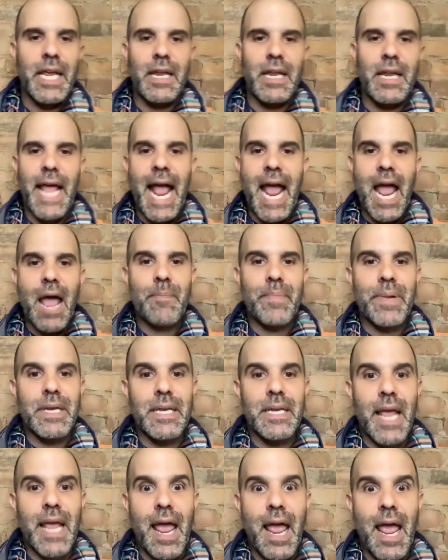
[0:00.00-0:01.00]
It
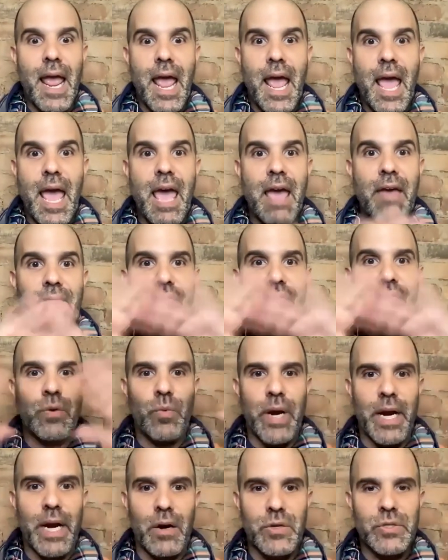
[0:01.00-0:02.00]
happened
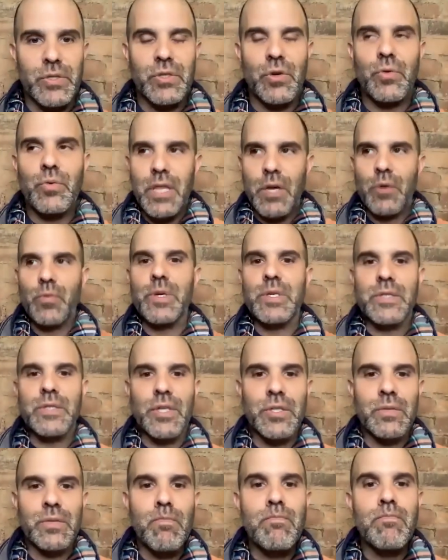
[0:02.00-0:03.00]
everywhere. So there was
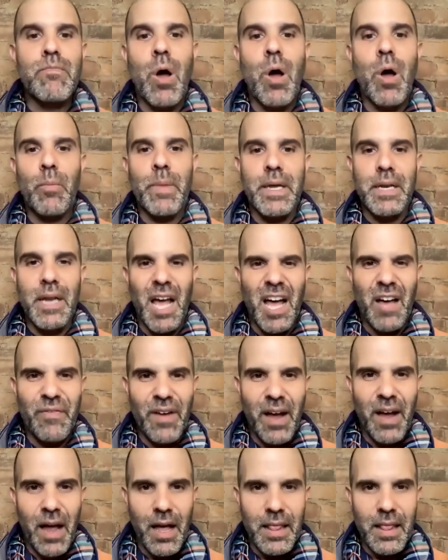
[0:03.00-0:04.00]
this moment
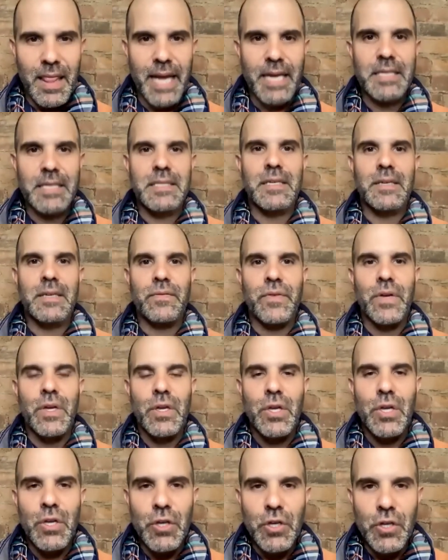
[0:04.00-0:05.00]
of collective
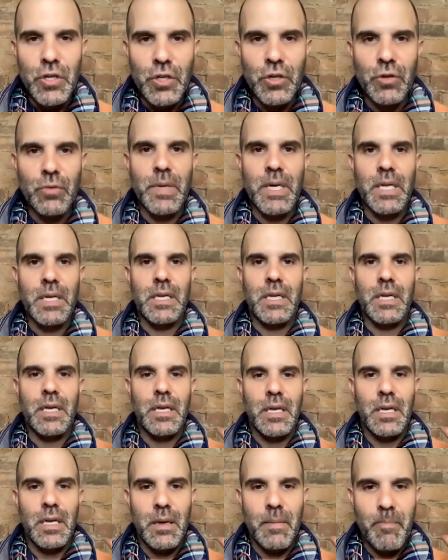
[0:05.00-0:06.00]
human
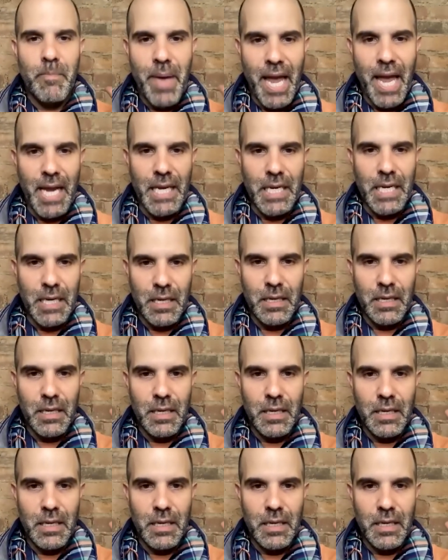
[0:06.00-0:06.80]
pain.